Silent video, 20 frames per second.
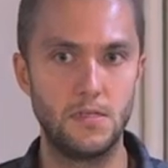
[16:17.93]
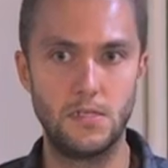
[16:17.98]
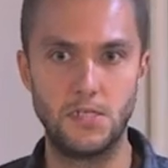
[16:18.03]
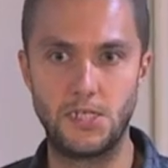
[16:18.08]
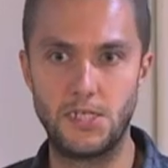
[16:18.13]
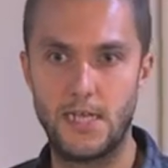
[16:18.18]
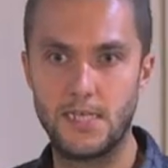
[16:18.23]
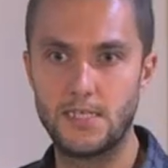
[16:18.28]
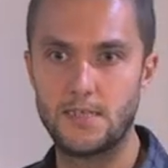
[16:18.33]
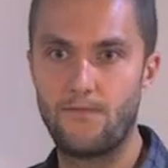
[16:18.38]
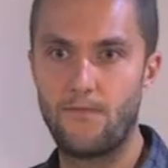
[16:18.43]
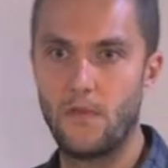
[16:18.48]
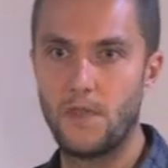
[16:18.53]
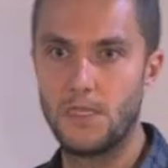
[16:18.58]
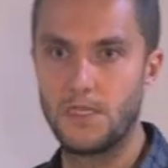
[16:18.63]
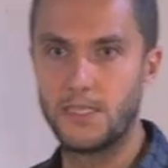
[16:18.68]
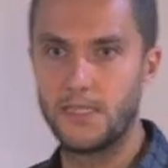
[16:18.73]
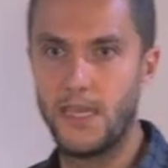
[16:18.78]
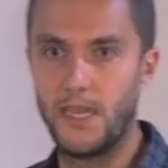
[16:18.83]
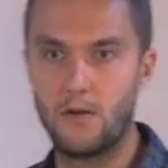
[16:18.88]
just for
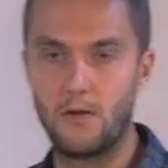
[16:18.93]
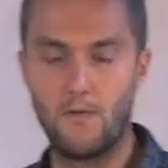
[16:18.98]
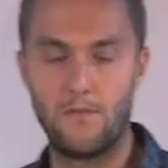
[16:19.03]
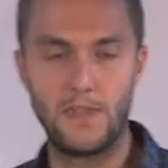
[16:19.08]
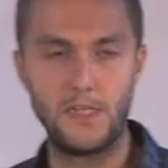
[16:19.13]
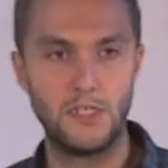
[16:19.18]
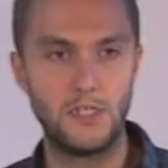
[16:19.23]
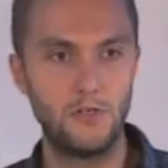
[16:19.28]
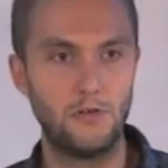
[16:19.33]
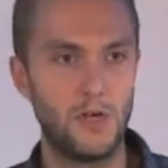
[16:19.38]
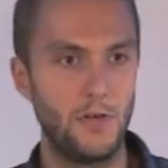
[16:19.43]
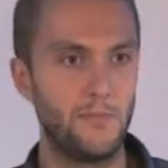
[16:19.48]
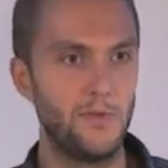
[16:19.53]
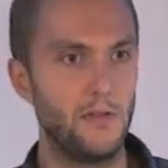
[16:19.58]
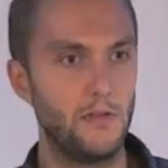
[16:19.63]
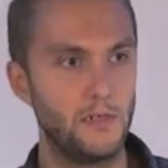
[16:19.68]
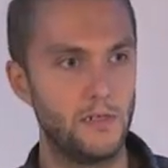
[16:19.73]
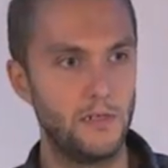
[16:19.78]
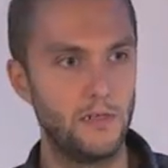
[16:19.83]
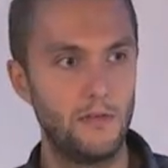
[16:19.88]
the sake of the
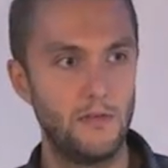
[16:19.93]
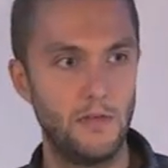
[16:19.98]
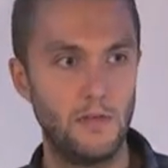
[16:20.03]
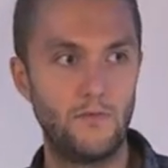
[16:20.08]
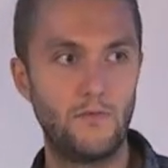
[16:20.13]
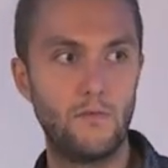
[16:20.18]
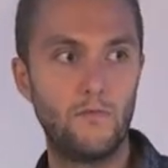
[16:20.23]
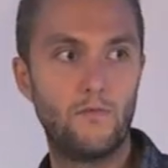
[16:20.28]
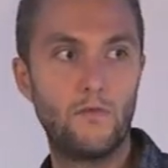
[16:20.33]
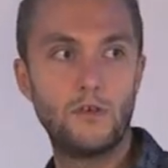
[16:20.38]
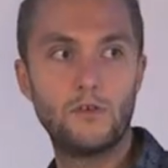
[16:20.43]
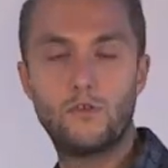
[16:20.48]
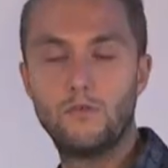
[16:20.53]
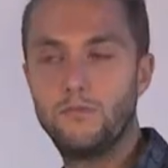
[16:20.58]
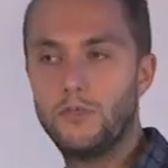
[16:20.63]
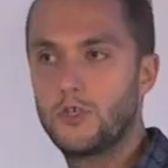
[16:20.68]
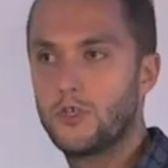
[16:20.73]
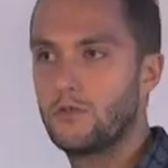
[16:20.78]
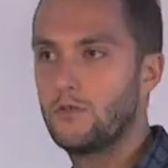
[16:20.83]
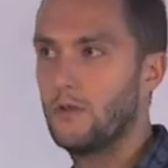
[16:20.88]
durability. If you want to
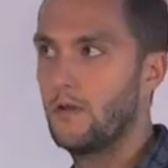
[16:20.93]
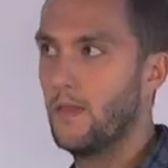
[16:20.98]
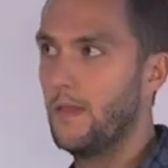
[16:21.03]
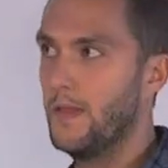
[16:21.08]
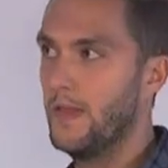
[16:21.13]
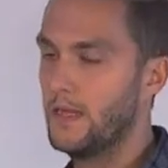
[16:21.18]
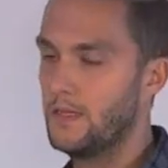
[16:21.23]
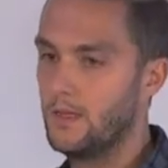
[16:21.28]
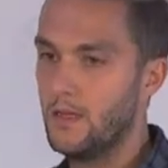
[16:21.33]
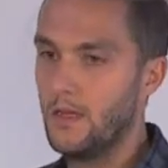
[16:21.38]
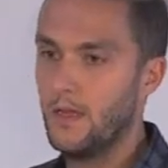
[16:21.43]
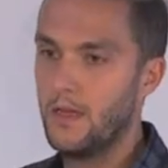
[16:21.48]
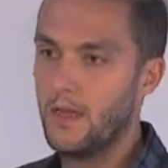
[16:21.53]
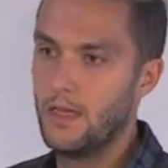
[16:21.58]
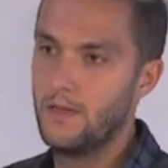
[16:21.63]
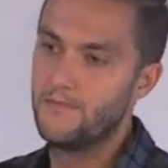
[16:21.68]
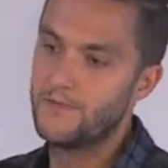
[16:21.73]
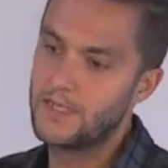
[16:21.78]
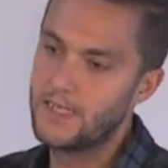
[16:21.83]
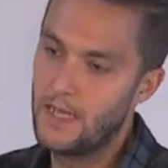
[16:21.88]
be sure that
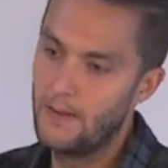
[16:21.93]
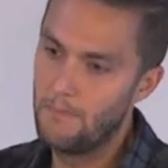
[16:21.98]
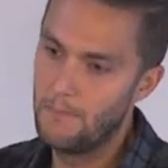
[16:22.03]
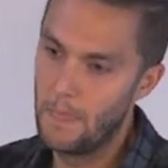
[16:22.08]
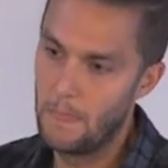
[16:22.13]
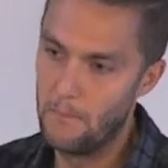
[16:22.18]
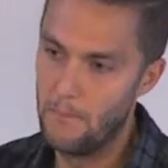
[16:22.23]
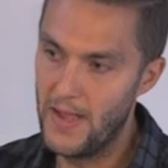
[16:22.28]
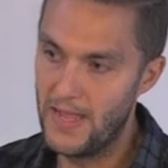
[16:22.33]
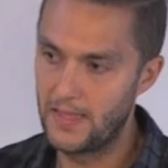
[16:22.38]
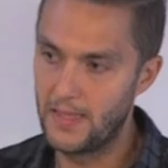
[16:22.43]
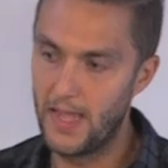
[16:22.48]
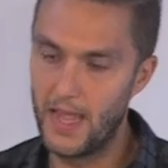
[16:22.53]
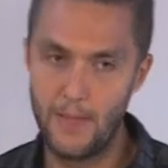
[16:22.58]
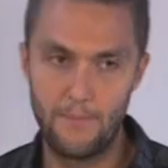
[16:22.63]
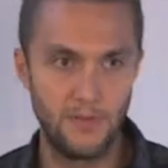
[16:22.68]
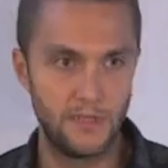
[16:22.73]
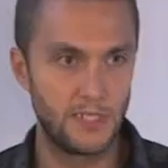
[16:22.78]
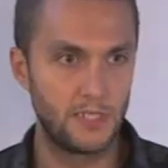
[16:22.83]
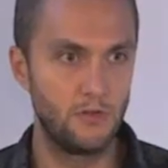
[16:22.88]
if some bad
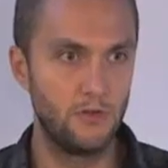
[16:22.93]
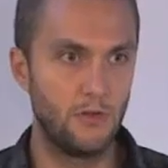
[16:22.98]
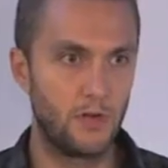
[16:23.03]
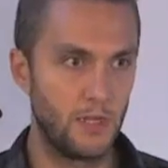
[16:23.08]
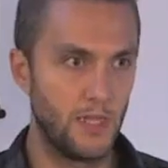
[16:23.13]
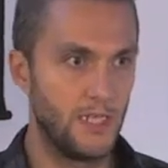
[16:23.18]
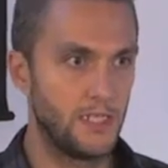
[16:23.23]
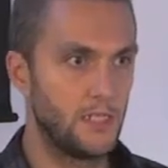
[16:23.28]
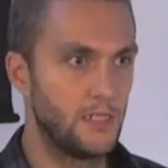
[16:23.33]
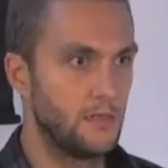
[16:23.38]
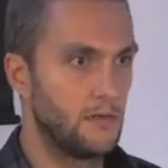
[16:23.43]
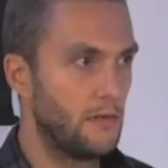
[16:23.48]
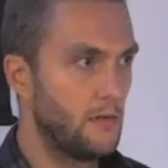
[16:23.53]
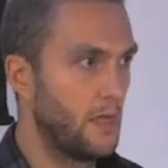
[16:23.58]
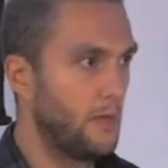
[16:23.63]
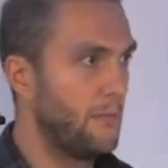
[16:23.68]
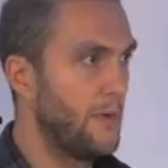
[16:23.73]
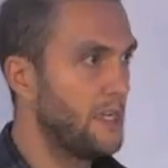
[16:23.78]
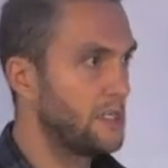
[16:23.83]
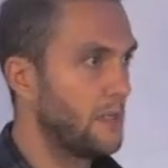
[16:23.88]
happens to a cluster,
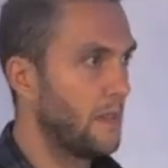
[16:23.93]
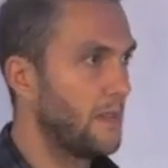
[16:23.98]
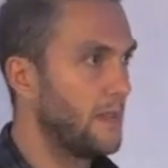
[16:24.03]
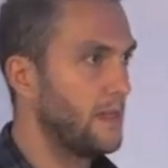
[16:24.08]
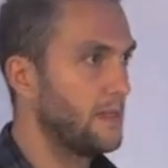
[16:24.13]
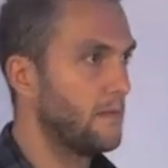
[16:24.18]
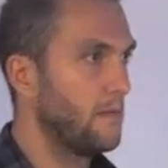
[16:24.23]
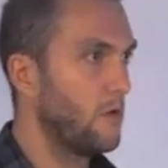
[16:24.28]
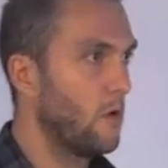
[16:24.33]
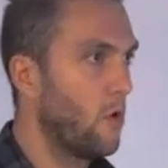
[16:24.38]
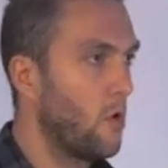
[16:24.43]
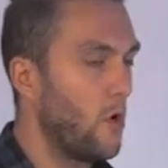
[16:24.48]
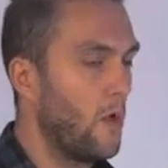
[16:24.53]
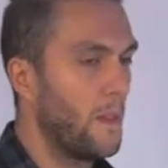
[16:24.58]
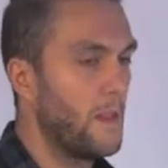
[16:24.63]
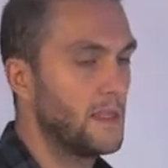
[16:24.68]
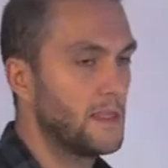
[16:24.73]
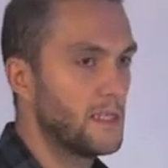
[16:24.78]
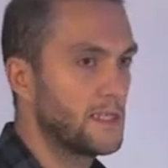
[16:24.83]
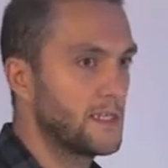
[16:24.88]
imagine that your whole
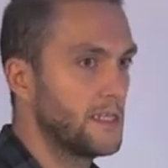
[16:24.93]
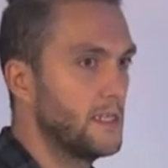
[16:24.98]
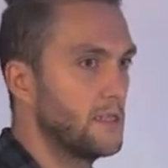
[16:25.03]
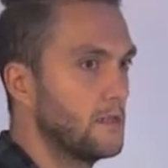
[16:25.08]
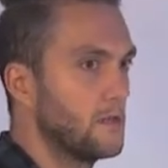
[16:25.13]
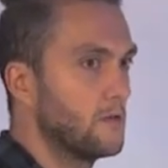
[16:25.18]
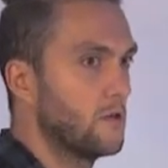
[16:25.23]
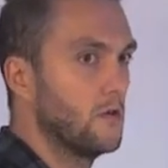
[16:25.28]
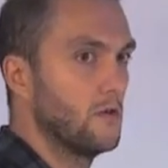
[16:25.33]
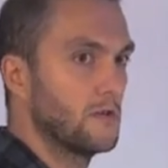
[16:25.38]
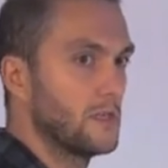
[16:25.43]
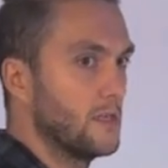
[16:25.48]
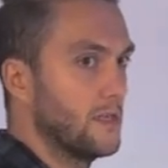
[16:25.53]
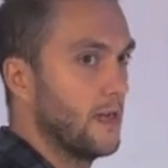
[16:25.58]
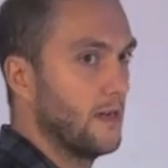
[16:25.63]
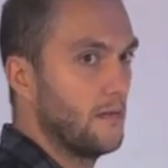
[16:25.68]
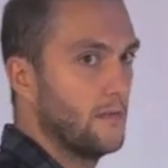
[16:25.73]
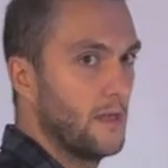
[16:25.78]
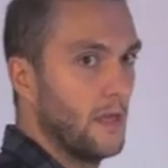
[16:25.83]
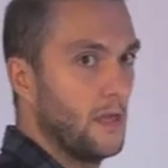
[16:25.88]
data center goes
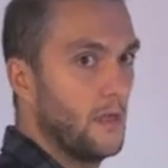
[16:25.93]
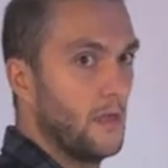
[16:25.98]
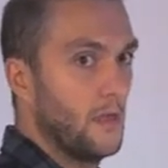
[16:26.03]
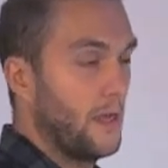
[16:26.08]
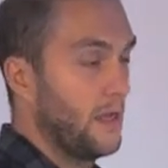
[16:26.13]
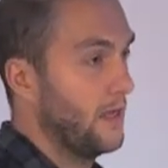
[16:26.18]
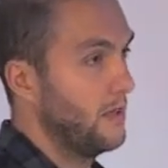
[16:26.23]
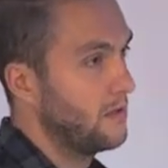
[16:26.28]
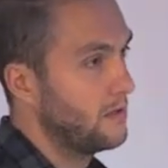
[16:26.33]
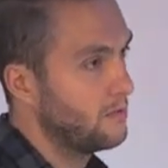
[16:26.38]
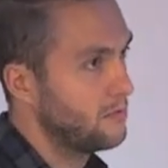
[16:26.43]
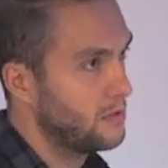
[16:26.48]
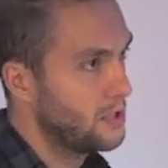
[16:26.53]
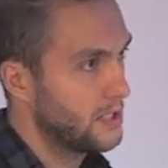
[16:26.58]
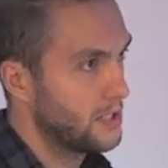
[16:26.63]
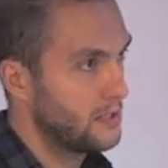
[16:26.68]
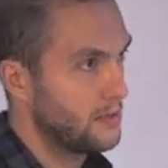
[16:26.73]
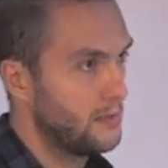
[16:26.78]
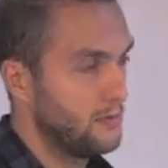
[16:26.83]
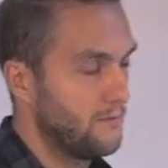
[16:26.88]
down and you
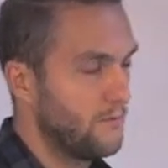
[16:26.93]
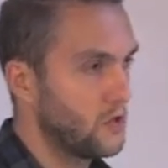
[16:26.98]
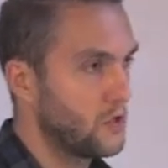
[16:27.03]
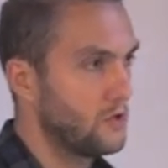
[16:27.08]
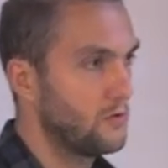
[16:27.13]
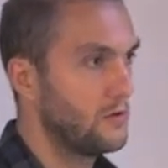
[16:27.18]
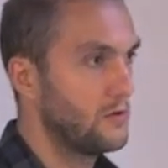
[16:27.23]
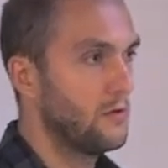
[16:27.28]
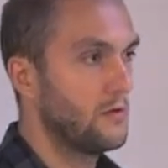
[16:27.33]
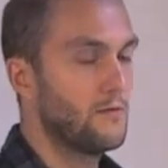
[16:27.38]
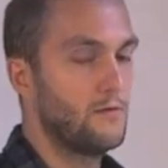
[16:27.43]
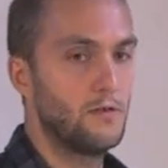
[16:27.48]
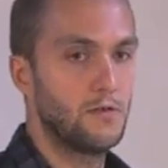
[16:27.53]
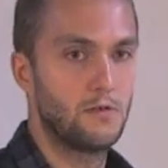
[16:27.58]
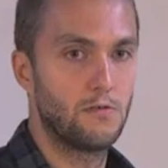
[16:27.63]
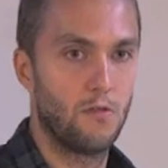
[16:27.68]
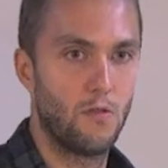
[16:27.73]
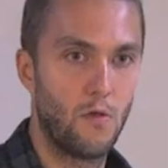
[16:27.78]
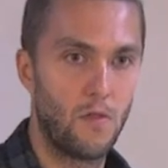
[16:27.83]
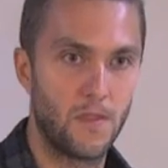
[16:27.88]
just, you for sure don't
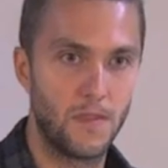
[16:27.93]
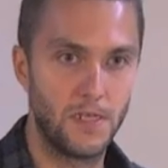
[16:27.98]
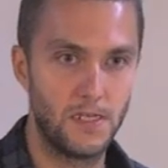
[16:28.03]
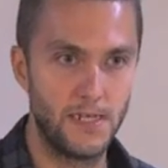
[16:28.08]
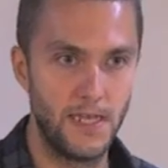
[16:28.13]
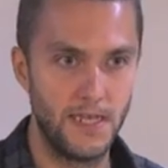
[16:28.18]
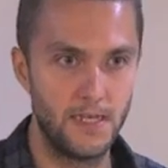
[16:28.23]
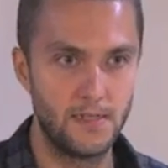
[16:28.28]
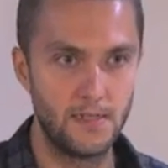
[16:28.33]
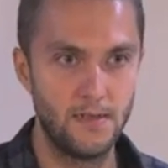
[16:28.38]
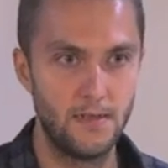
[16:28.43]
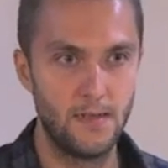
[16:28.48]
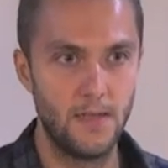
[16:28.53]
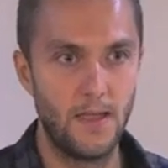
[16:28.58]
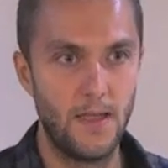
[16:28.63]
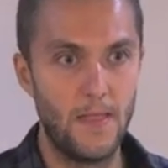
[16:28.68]
want to lose the data.